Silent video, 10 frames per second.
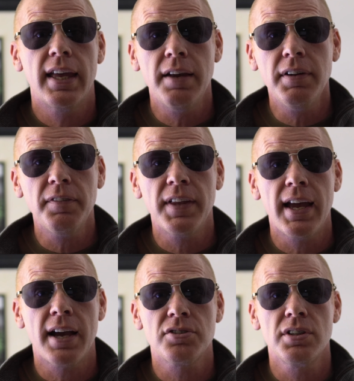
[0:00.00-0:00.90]
even if they
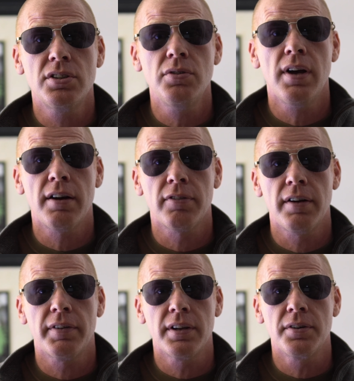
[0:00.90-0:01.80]
actually do have
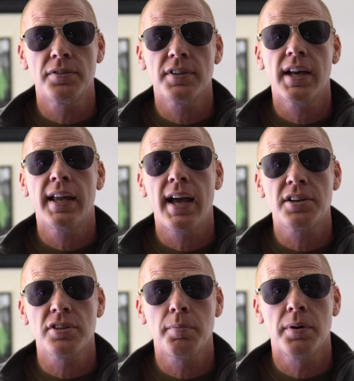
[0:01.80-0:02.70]
revenues and
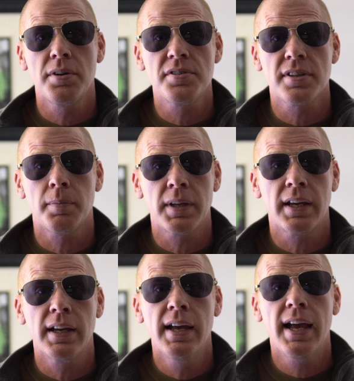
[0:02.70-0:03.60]
actually produce
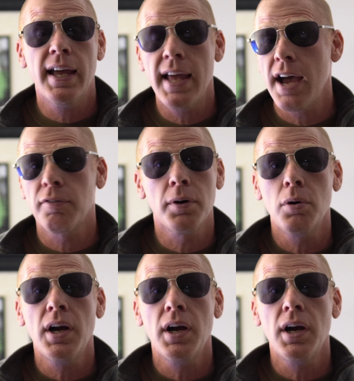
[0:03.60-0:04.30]
something and have real